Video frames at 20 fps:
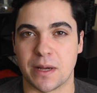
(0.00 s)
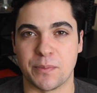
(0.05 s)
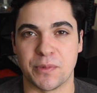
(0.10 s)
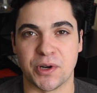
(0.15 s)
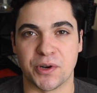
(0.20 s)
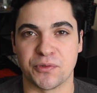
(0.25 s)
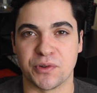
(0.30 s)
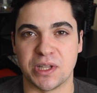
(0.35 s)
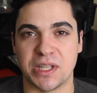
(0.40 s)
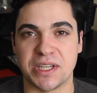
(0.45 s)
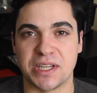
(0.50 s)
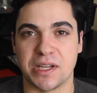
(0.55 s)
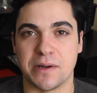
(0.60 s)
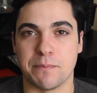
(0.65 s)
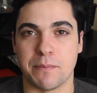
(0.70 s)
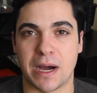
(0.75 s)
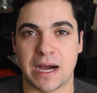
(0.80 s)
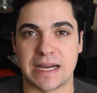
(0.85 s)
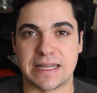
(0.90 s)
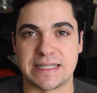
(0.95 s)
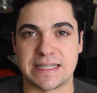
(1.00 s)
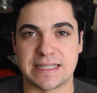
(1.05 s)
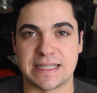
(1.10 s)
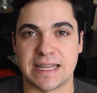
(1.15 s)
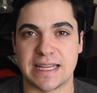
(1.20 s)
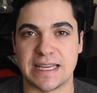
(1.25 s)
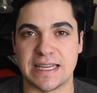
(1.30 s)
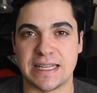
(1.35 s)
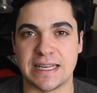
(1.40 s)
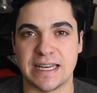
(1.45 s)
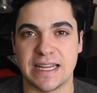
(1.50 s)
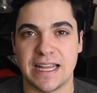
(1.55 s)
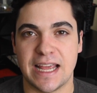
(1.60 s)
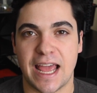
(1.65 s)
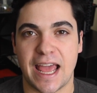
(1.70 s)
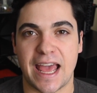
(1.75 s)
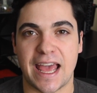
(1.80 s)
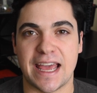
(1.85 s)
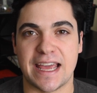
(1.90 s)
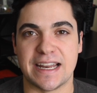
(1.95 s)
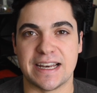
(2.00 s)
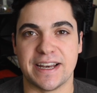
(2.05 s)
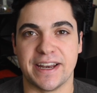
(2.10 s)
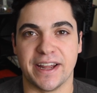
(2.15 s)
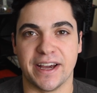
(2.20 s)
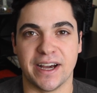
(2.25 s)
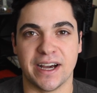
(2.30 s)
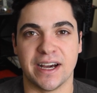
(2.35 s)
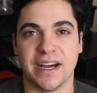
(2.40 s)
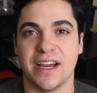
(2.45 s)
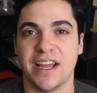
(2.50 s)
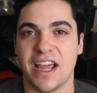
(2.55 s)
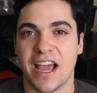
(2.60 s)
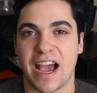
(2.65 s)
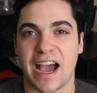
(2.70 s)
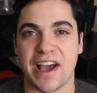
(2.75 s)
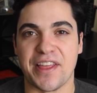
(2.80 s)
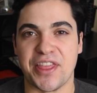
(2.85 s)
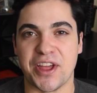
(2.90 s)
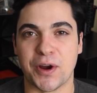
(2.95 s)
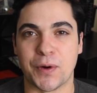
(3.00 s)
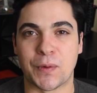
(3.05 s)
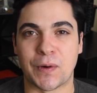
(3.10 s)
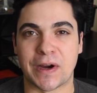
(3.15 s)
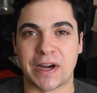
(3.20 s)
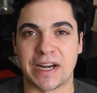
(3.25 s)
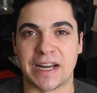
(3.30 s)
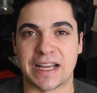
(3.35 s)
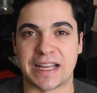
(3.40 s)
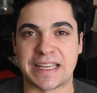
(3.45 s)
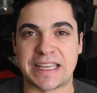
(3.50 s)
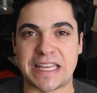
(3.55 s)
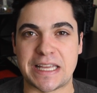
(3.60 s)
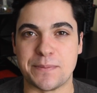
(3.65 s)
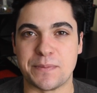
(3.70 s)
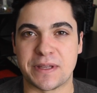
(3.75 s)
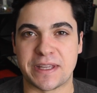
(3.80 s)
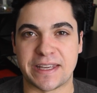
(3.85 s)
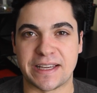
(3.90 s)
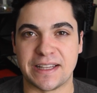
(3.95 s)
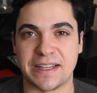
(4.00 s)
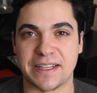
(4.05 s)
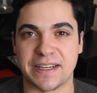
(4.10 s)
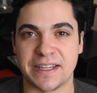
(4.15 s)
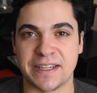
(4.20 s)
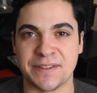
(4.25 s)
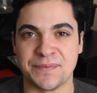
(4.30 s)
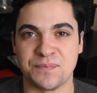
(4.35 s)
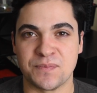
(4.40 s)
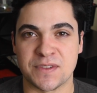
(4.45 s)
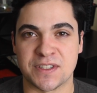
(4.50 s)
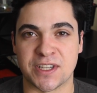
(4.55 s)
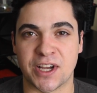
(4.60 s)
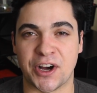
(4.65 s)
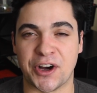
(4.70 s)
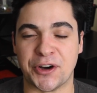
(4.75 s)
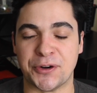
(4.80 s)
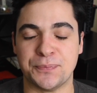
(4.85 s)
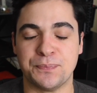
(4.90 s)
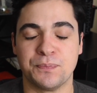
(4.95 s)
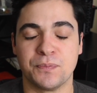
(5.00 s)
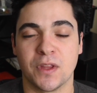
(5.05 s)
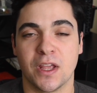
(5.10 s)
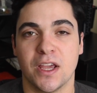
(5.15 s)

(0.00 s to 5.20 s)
I'm in a really good mind state, and I think we're going to keep killing it. So,